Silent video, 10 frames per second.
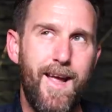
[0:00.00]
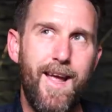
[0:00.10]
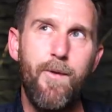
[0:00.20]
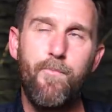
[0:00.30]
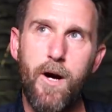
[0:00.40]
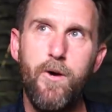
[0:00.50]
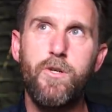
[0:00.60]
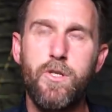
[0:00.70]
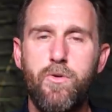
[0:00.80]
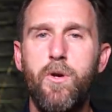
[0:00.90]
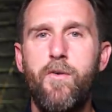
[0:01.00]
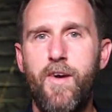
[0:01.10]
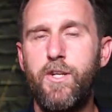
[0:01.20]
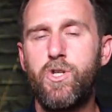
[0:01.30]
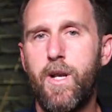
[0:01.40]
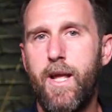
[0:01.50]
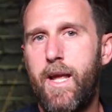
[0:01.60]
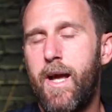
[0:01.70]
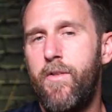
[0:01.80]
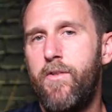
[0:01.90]
it pokes through
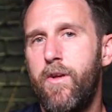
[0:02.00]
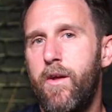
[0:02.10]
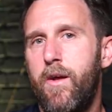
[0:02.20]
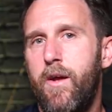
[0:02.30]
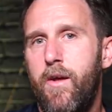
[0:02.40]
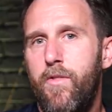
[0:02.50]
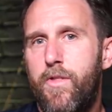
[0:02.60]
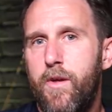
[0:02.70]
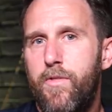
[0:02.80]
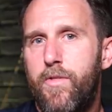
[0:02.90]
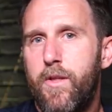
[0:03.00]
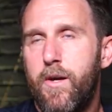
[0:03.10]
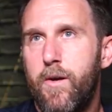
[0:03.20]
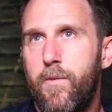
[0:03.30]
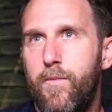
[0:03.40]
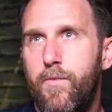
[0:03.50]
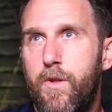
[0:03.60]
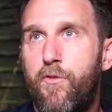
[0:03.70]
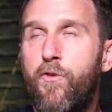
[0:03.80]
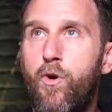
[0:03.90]
eventually and the, the,
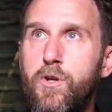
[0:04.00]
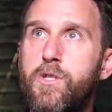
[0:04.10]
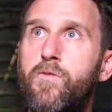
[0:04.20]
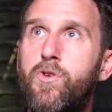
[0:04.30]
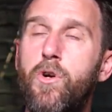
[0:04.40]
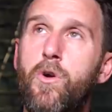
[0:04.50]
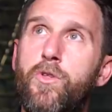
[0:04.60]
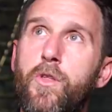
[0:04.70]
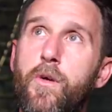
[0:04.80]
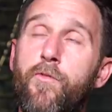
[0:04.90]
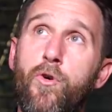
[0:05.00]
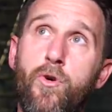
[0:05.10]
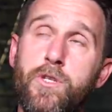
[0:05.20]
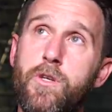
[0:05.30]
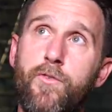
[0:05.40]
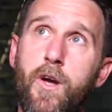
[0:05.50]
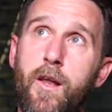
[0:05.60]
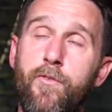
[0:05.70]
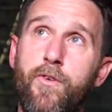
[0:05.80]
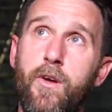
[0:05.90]
the force of truth and the force of kind
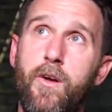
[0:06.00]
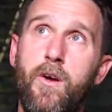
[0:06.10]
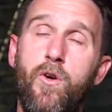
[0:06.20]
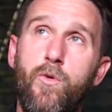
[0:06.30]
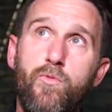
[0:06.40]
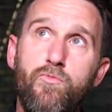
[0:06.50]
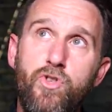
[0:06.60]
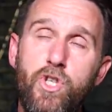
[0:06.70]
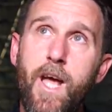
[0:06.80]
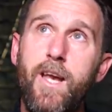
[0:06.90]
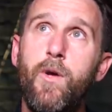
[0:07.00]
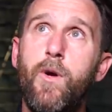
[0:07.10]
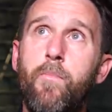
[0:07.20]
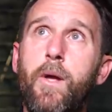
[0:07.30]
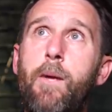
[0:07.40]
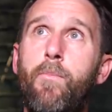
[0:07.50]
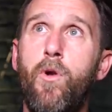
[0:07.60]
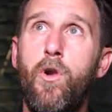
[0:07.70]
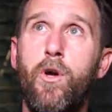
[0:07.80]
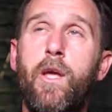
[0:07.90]
of genuine
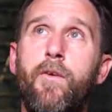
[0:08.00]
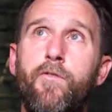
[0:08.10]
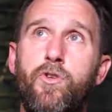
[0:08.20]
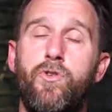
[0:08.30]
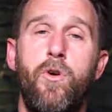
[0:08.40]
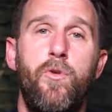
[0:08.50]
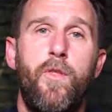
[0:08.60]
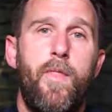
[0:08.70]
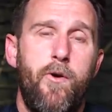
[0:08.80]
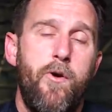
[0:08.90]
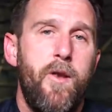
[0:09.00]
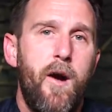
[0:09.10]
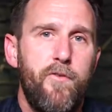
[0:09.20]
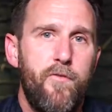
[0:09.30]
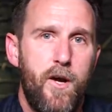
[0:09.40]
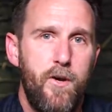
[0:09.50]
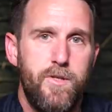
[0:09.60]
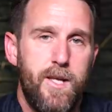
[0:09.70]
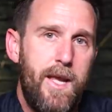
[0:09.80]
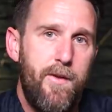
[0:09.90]
people looking for truth, and there are enough of
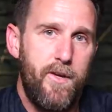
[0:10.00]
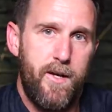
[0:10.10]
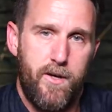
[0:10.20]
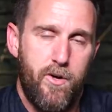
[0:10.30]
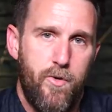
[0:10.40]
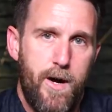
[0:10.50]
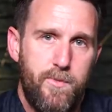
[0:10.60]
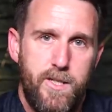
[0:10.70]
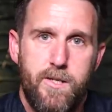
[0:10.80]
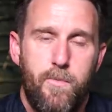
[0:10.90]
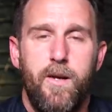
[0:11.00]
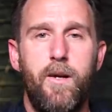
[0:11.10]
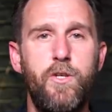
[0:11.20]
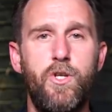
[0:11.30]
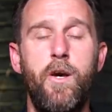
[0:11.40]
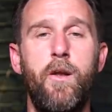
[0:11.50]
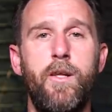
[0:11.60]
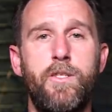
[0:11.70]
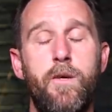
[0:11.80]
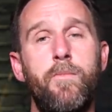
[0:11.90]
those even in a corrupt discipline like
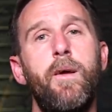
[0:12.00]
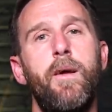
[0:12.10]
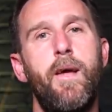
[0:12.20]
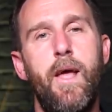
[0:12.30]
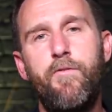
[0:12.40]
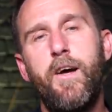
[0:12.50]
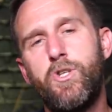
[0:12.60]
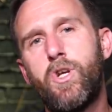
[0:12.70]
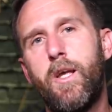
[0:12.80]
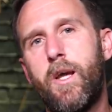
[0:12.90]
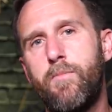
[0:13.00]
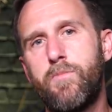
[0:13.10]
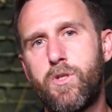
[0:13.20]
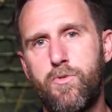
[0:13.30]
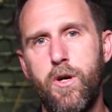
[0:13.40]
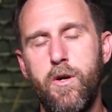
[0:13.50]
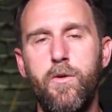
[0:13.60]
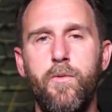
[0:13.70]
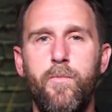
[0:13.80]
journalism, eventually comes through.